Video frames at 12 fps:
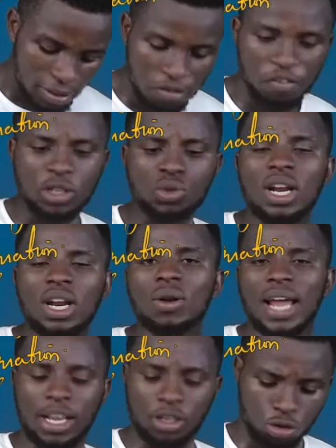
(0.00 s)
the first one I
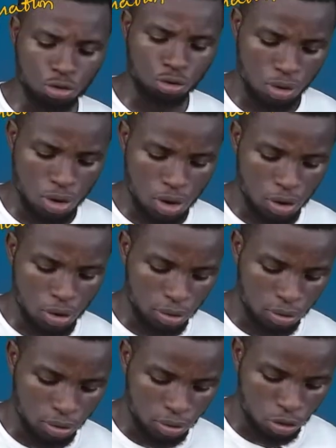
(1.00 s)
would like to
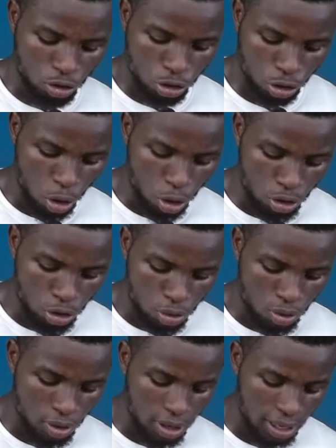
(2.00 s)
show
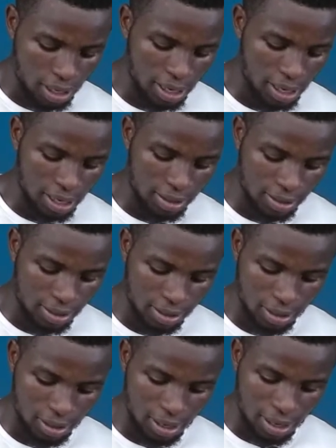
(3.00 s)
you
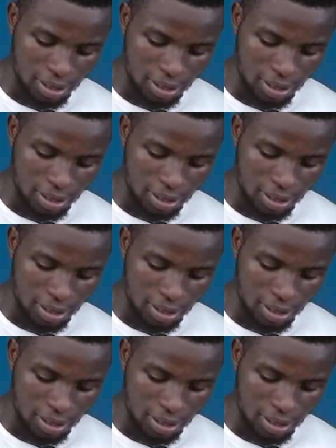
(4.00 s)
is